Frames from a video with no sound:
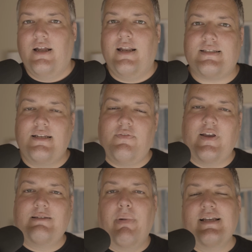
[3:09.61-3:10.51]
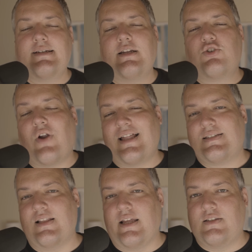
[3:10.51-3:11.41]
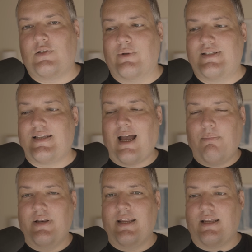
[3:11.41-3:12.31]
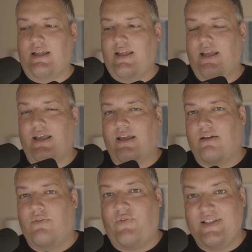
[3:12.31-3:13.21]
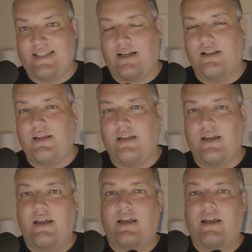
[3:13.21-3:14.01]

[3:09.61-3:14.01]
This interface basically translates what's happening here physically